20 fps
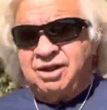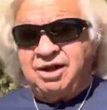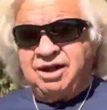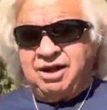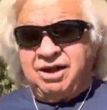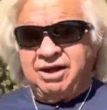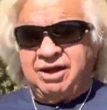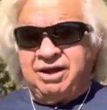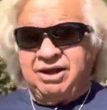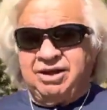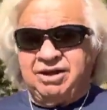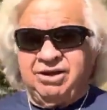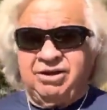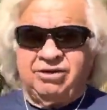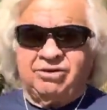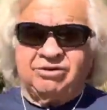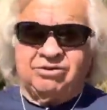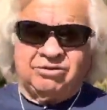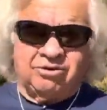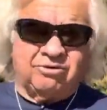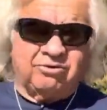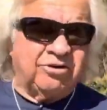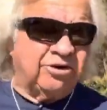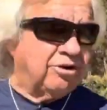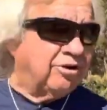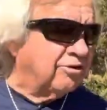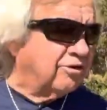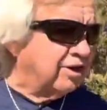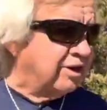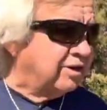uh, here over here
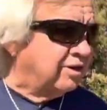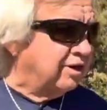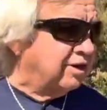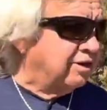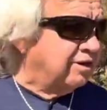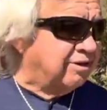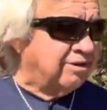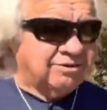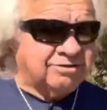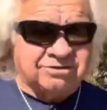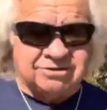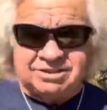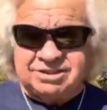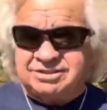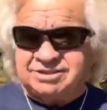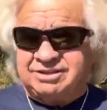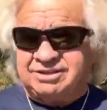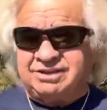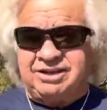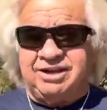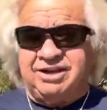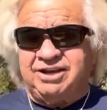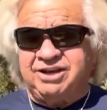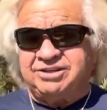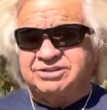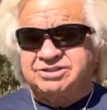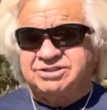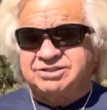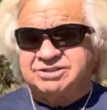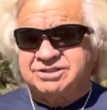on Lake Tenkiller, six to 10
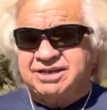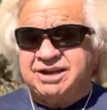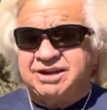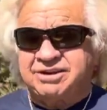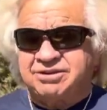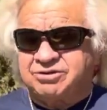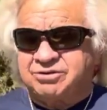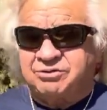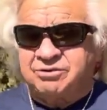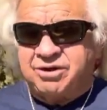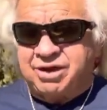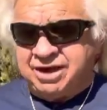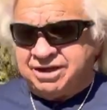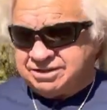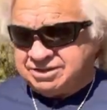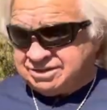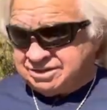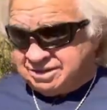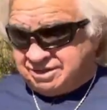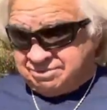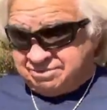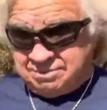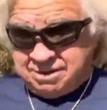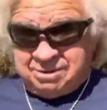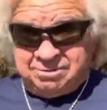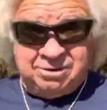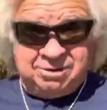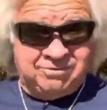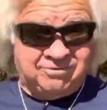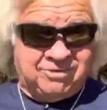inches. Down at the ranch, uh,
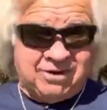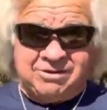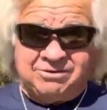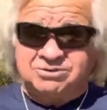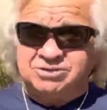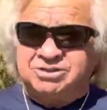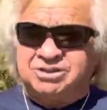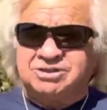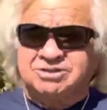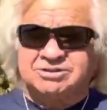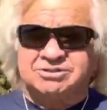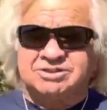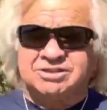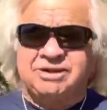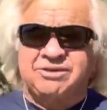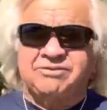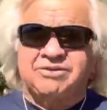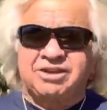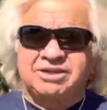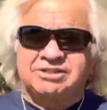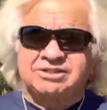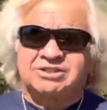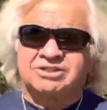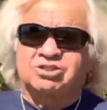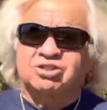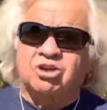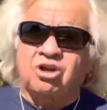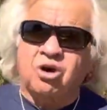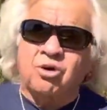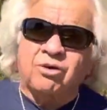maybe five or six or seven inches.
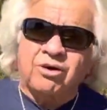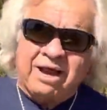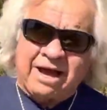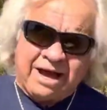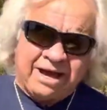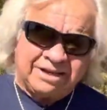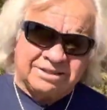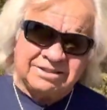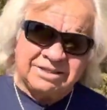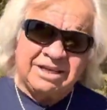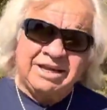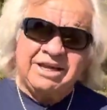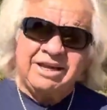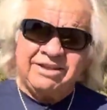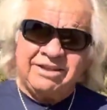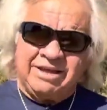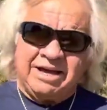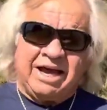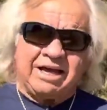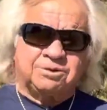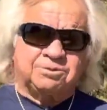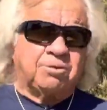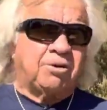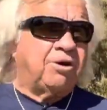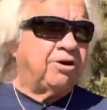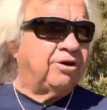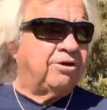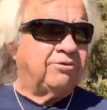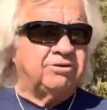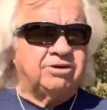Snow and ice. The ice
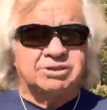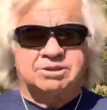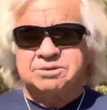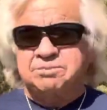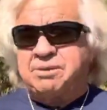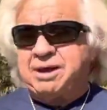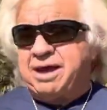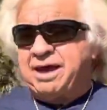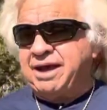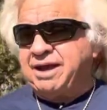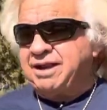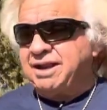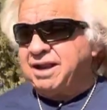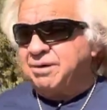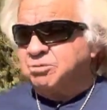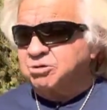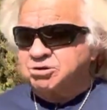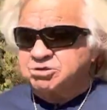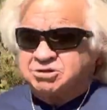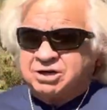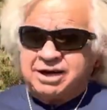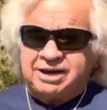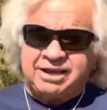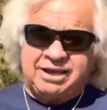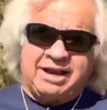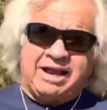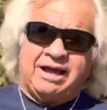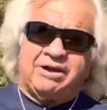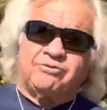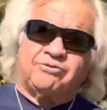part of it is the bad, and I'm going to try to
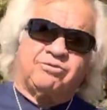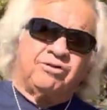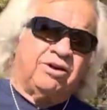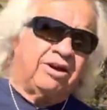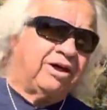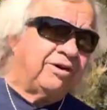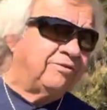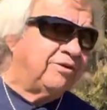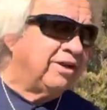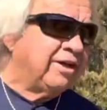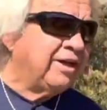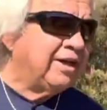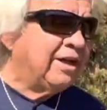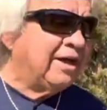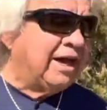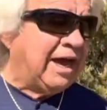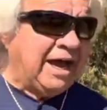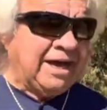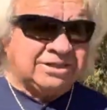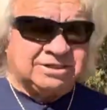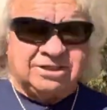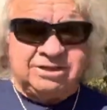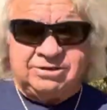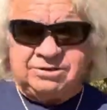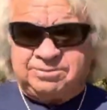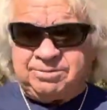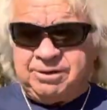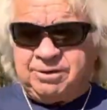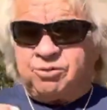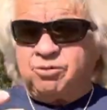get out in front of it. Actually,
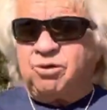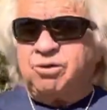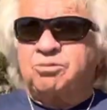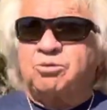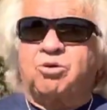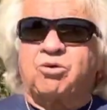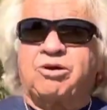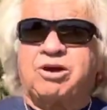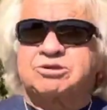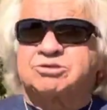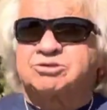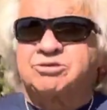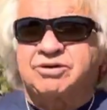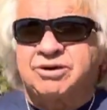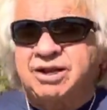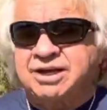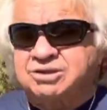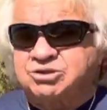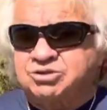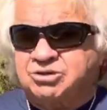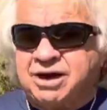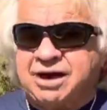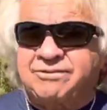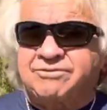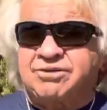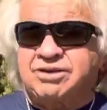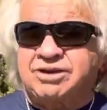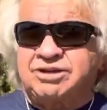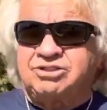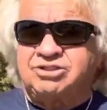spend one more extra day
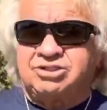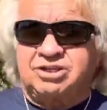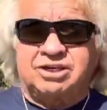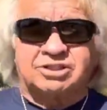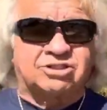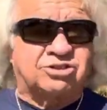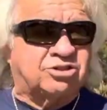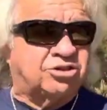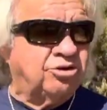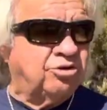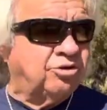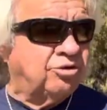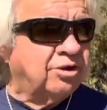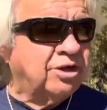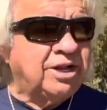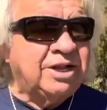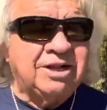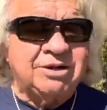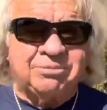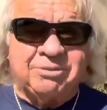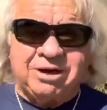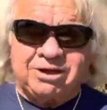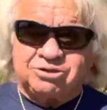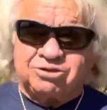traveling just to make